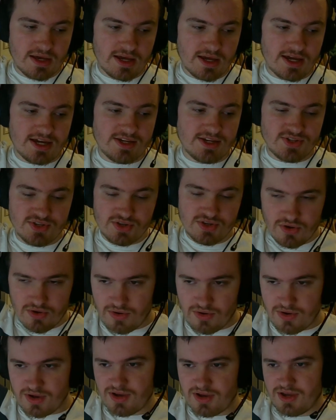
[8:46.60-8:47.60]
He's not
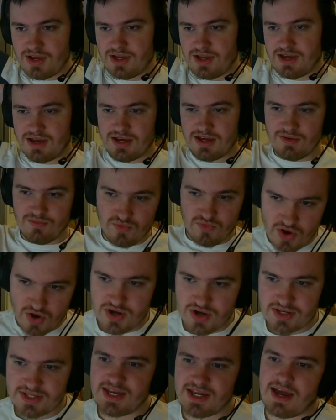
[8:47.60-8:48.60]

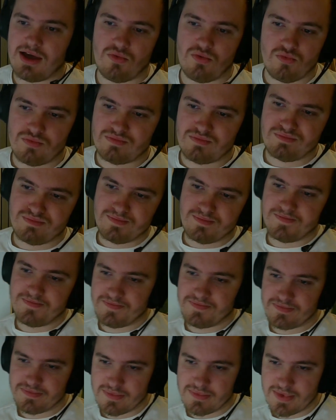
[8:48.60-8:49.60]
worked out,
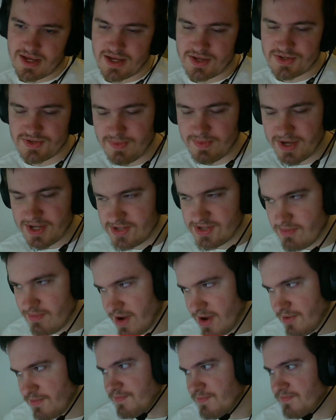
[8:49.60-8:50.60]
has Mason
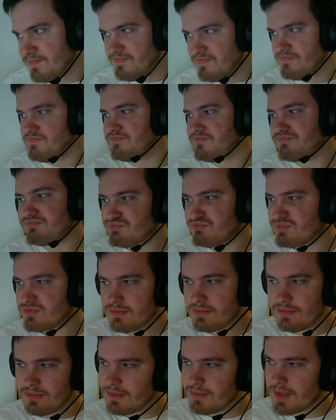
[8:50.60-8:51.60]
Mount.
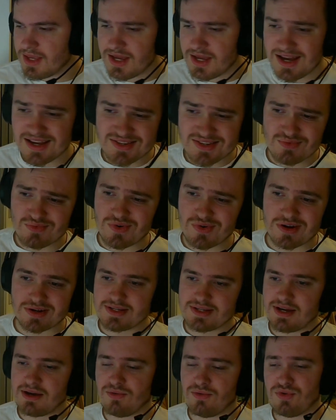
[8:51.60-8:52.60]
He hasn't
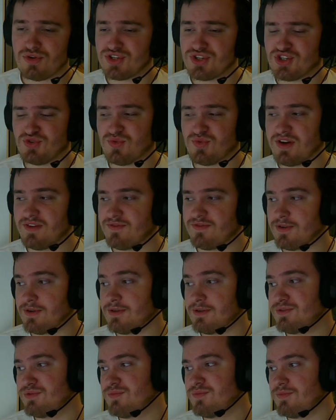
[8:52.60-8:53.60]
worked out whatsoever.
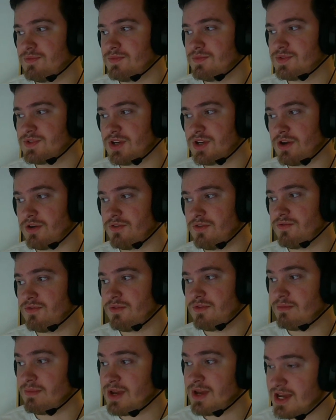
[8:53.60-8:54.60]
So
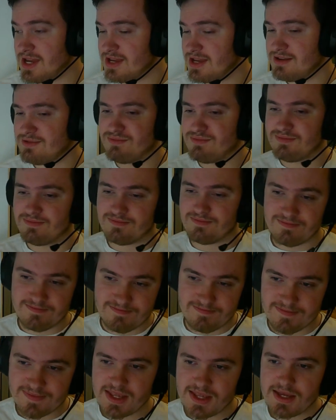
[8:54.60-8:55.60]
for me,
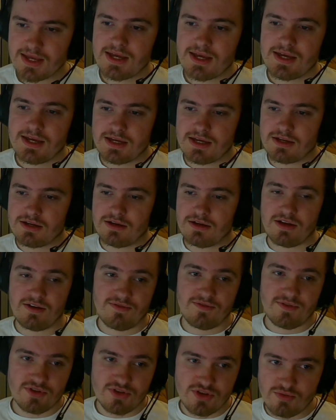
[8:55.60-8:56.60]

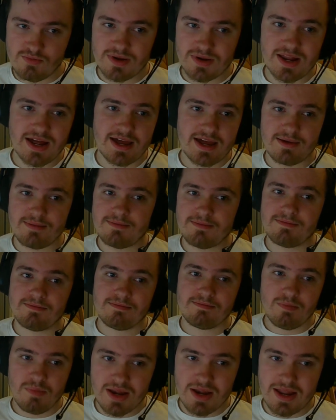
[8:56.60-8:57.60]
if you do play him
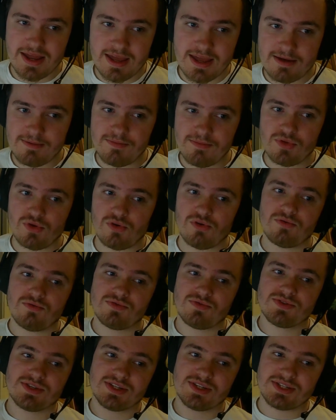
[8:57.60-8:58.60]
not
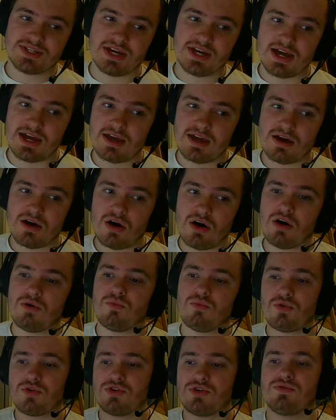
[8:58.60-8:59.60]
to say I
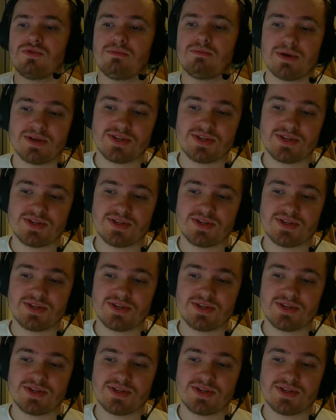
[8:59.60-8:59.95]
want you in my